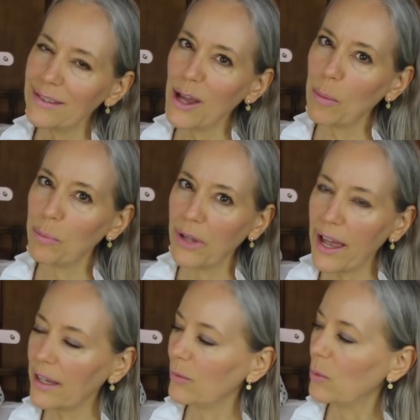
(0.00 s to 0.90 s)
is not
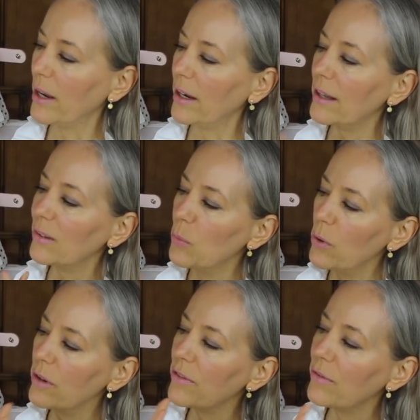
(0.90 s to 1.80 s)
black and white. It's
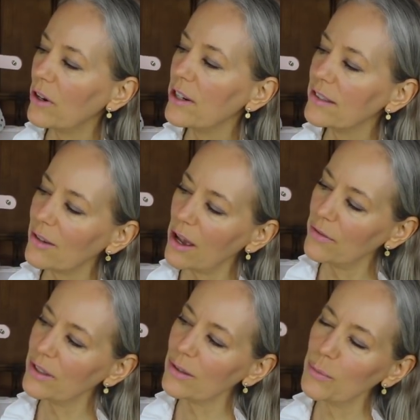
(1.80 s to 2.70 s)
more of a very
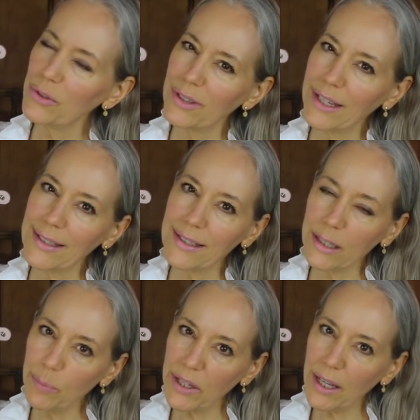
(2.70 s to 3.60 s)
soft, it's almost like
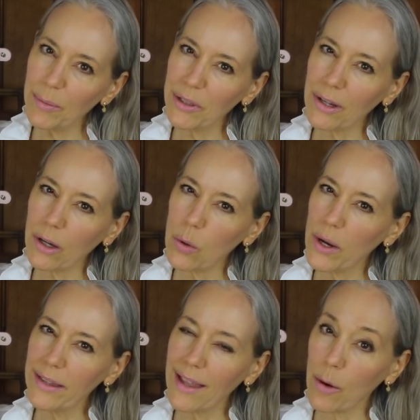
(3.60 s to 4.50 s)
sepia, but not
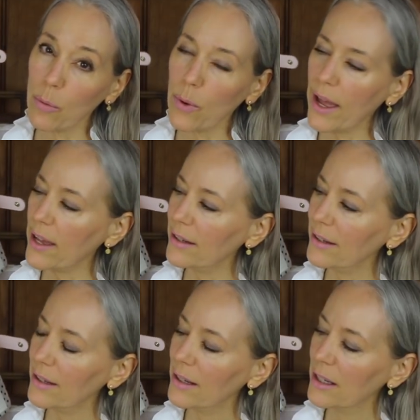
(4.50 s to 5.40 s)
quite that
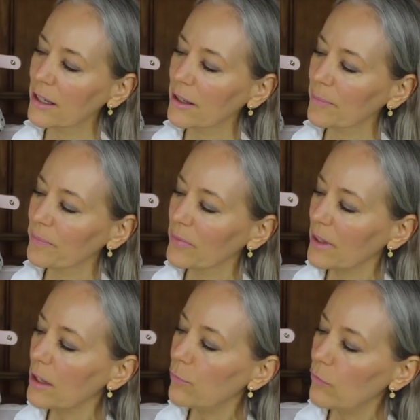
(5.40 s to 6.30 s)
red.
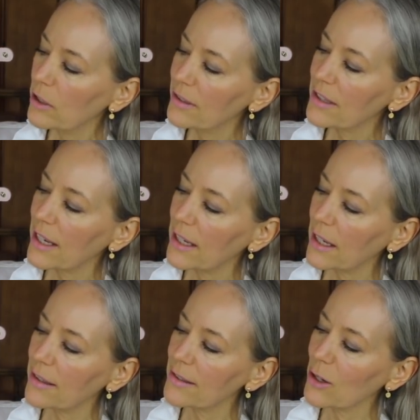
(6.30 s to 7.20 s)
It feels like
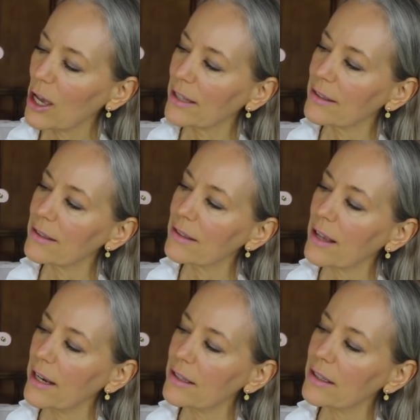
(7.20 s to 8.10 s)
it's got
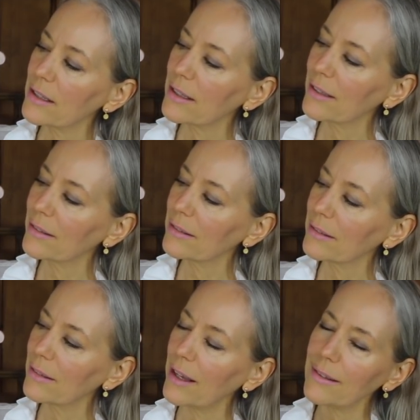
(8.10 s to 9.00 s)
slight,
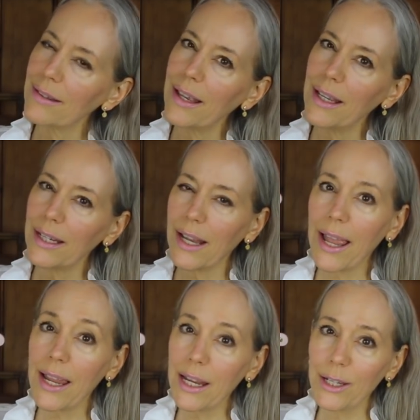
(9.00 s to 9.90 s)
it's like an
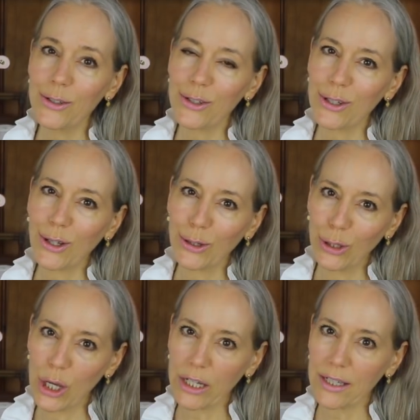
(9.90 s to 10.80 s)
aged
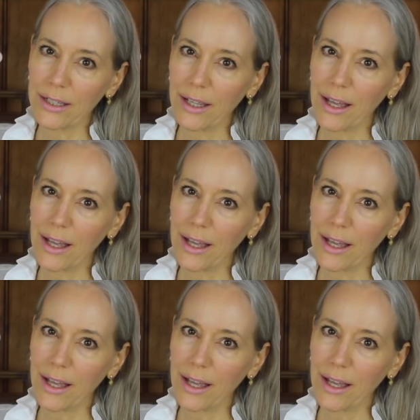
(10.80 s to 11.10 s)
look,